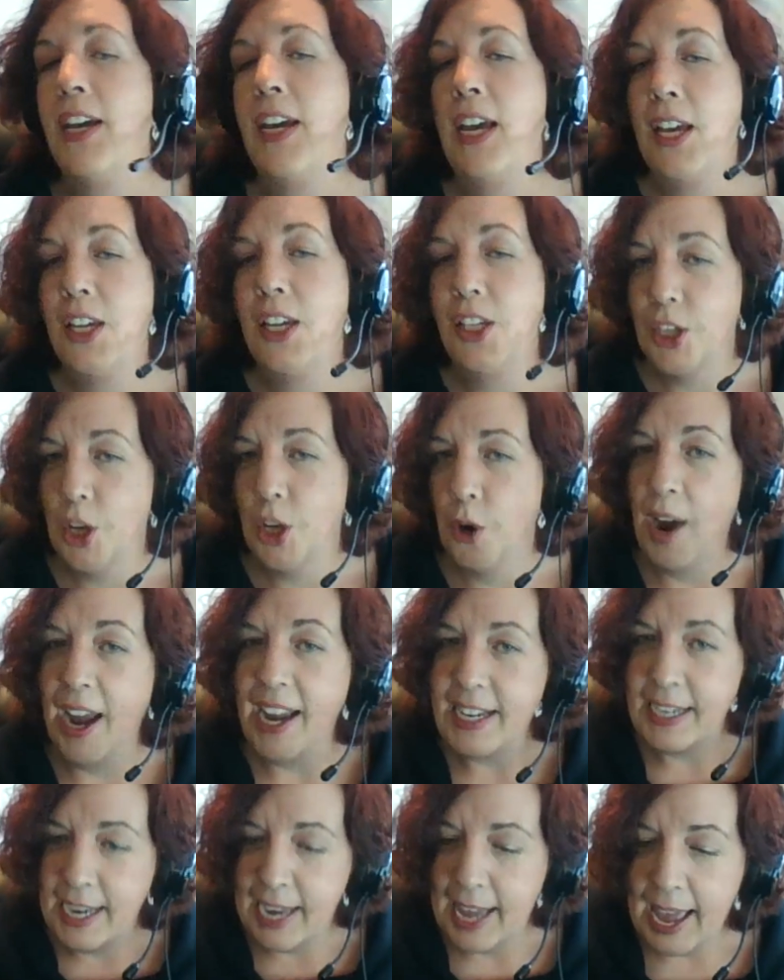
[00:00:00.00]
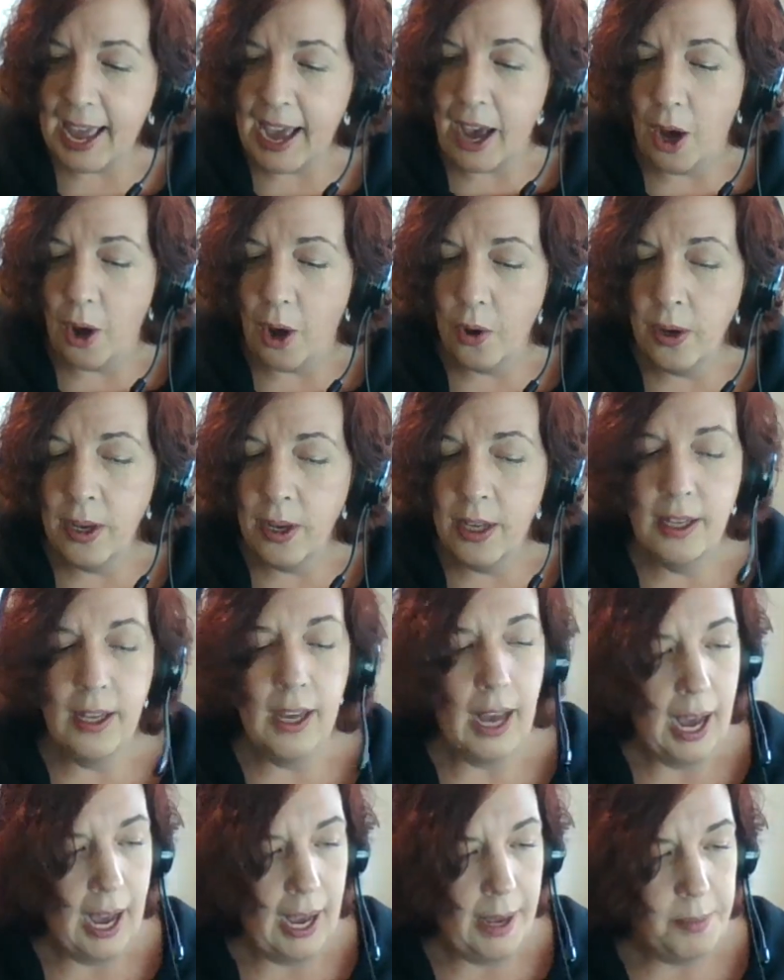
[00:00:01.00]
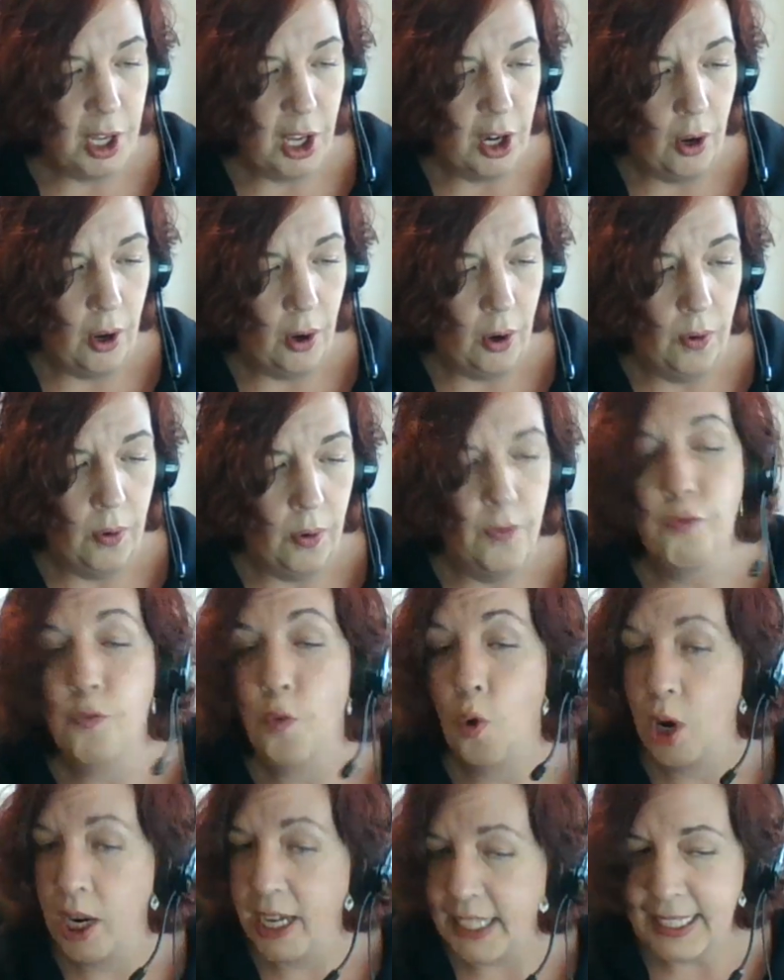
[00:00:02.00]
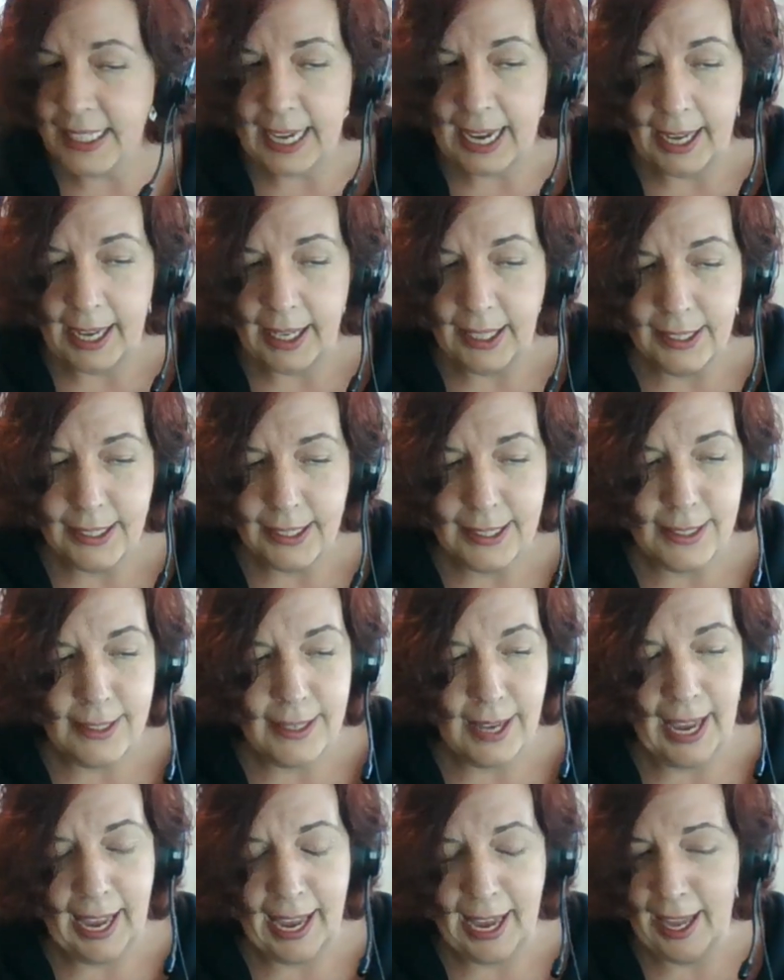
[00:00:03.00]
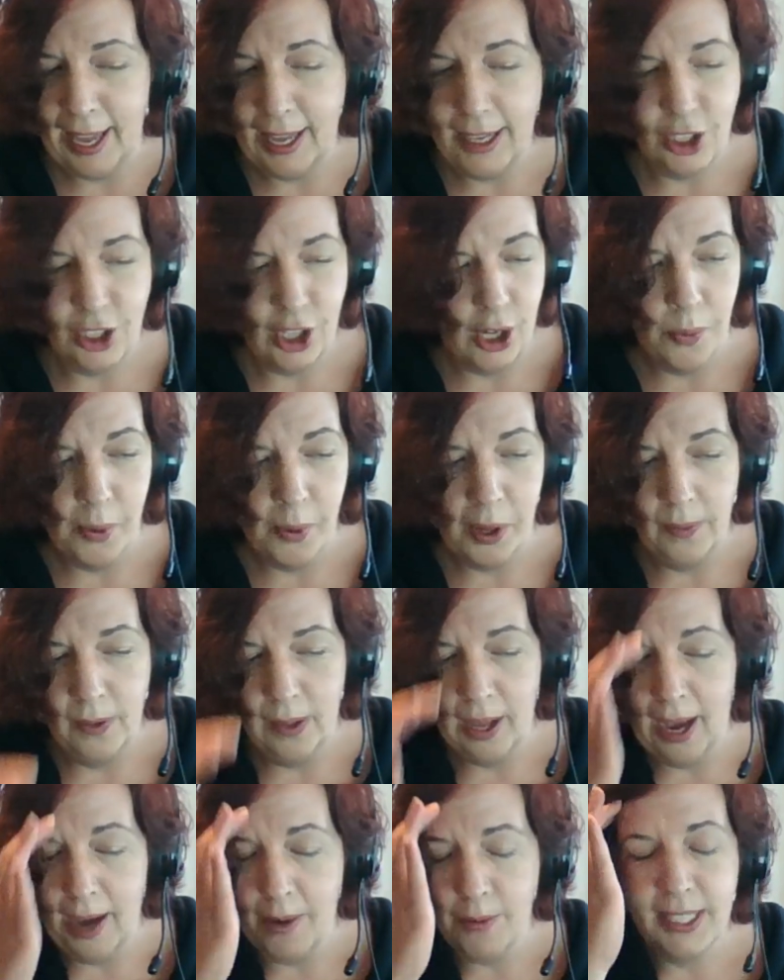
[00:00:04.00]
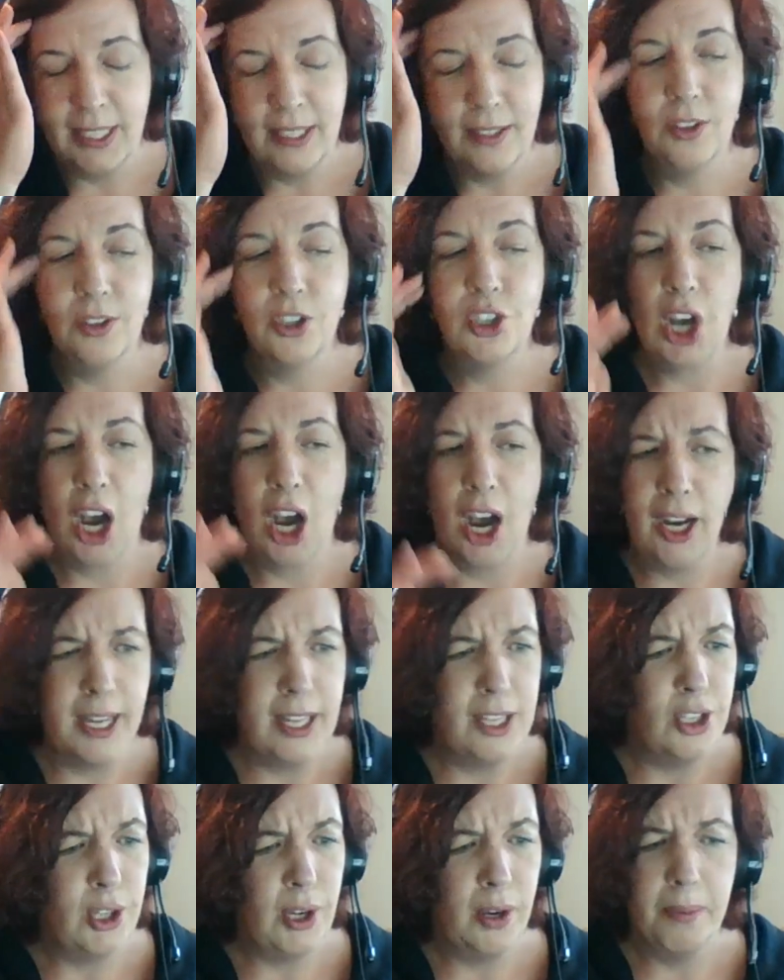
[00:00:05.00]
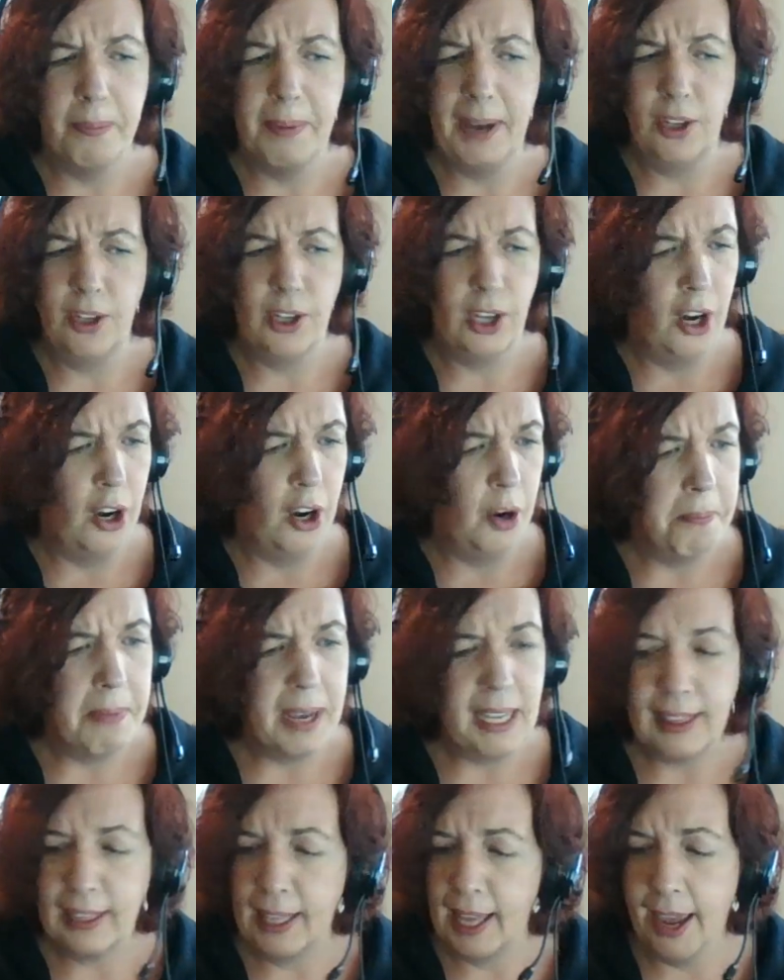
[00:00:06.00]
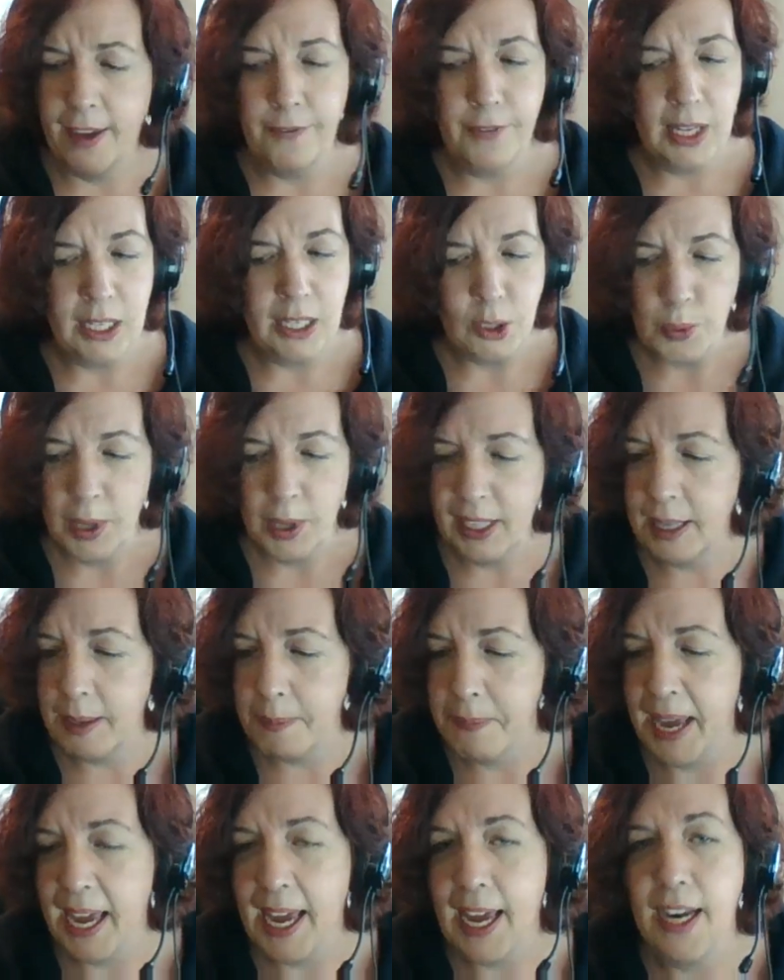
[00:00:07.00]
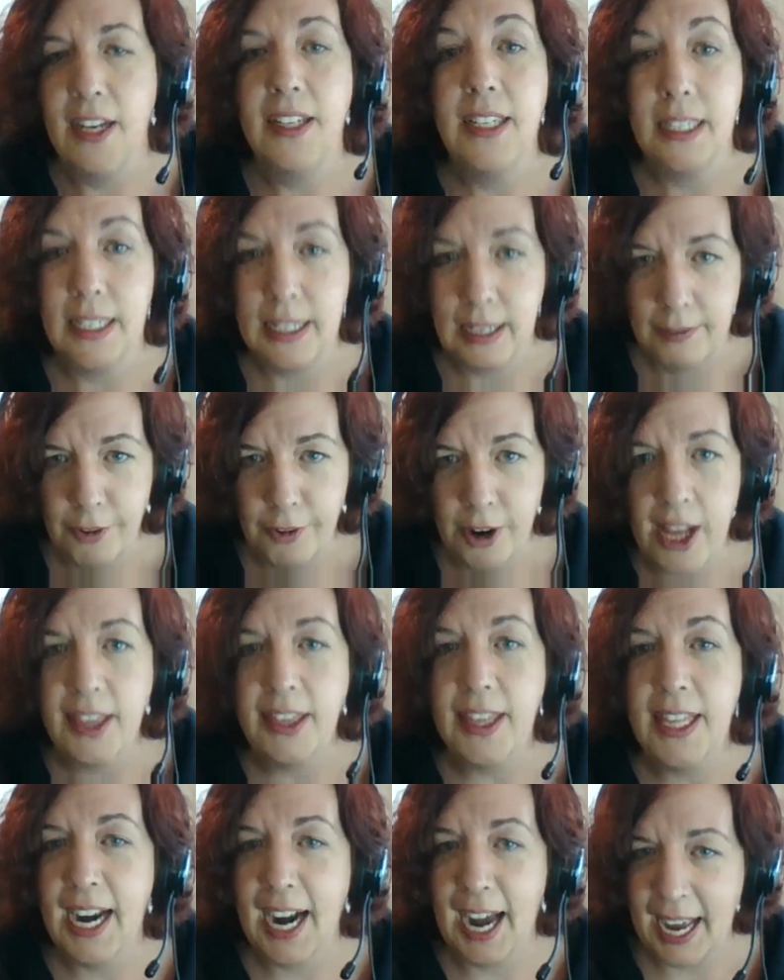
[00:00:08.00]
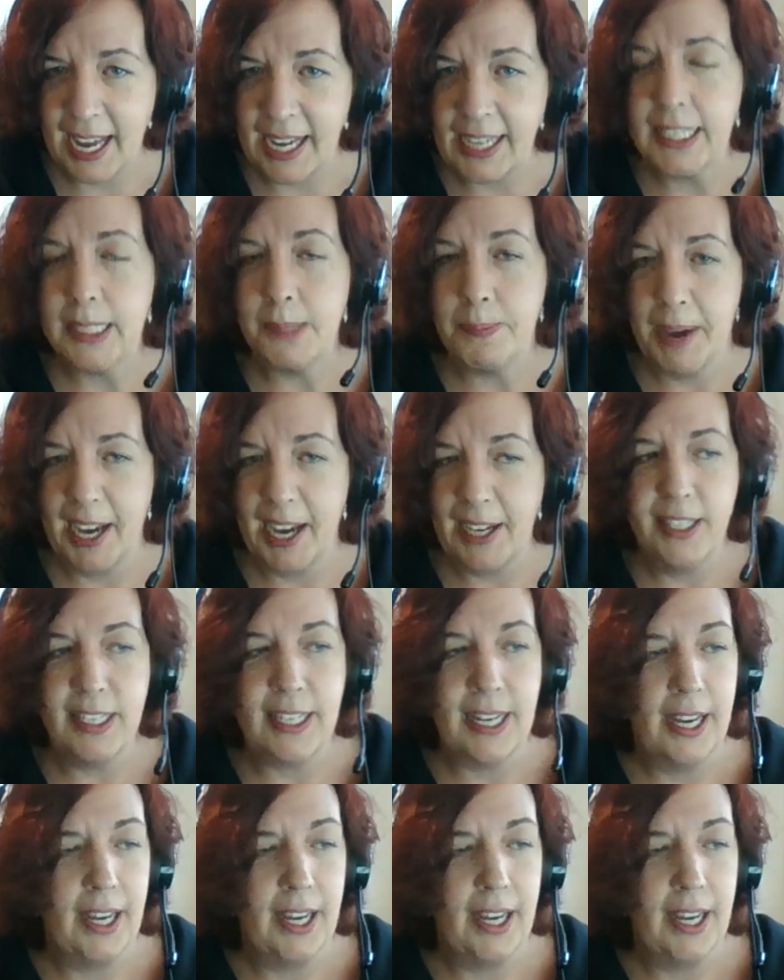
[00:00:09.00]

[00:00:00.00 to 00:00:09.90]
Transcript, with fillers: so right now i'm you know 46 and you know i was talking to you about you know midlife has really been different than i expected